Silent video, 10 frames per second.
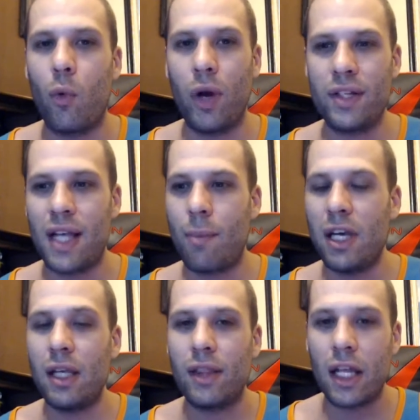What does that
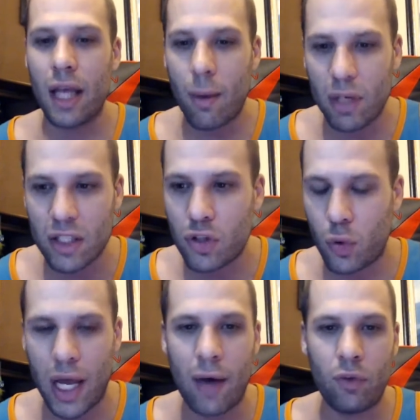mean? Then that means you
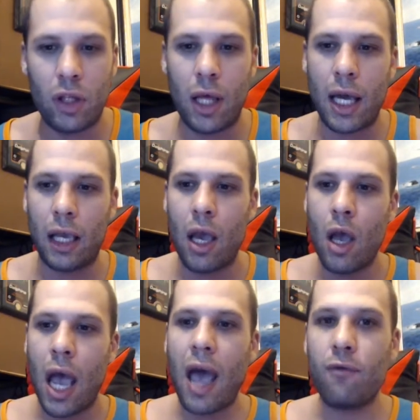would have to, like,
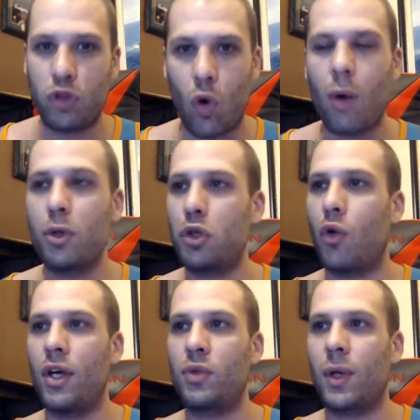have
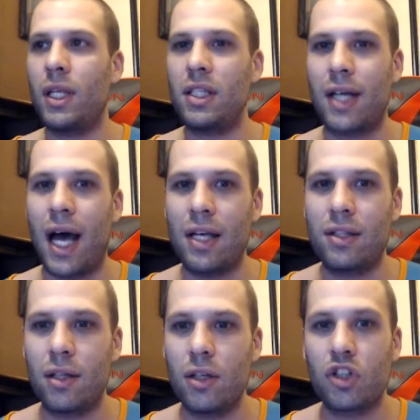dormitories where these
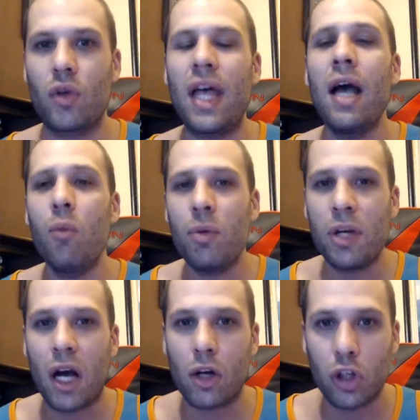guys, so that would
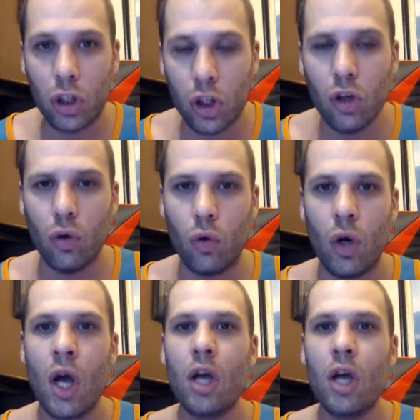be on you.